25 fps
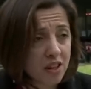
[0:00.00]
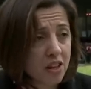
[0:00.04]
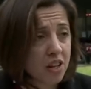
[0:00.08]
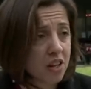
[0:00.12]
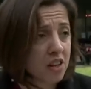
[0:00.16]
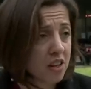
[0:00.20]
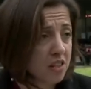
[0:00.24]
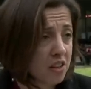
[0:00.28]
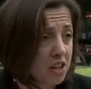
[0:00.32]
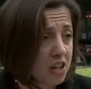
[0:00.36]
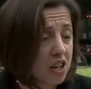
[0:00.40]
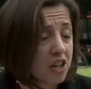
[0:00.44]

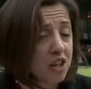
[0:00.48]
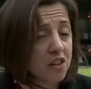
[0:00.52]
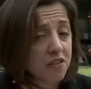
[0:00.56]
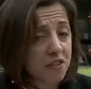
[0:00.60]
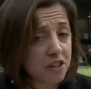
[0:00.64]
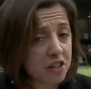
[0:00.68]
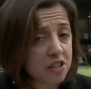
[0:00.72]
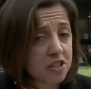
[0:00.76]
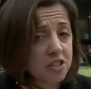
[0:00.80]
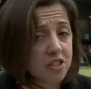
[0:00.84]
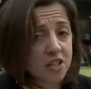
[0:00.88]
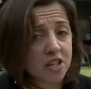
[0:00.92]
The, the
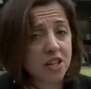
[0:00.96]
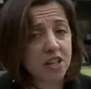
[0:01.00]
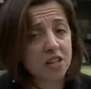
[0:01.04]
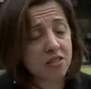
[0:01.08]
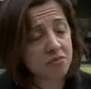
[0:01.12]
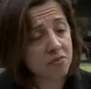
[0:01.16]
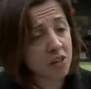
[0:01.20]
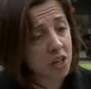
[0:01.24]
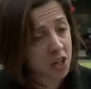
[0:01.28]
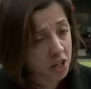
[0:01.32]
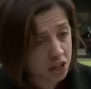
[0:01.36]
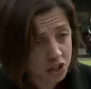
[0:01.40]

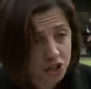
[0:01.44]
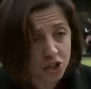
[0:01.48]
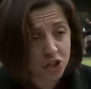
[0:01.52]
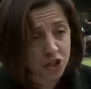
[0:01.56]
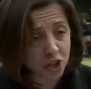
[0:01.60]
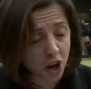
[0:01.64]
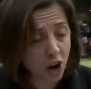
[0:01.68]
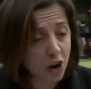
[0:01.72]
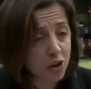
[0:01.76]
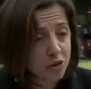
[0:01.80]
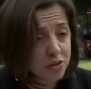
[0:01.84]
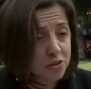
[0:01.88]
university
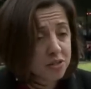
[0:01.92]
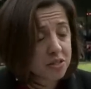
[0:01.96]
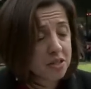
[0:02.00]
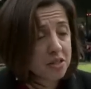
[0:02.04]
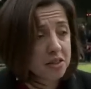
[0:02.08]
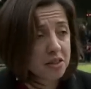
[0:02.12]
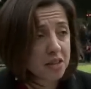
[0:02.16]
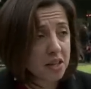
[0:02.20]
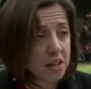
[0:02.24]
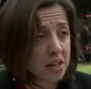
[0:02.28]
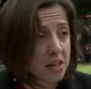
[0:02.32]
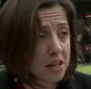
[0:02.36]
shows
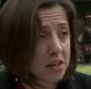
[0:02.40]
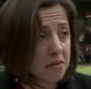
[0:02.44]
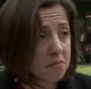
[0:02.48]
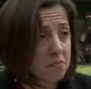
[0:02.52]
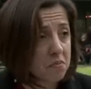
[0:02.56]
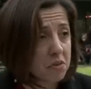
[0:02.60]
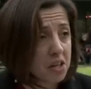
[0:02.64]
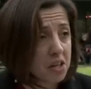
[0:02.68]
that they're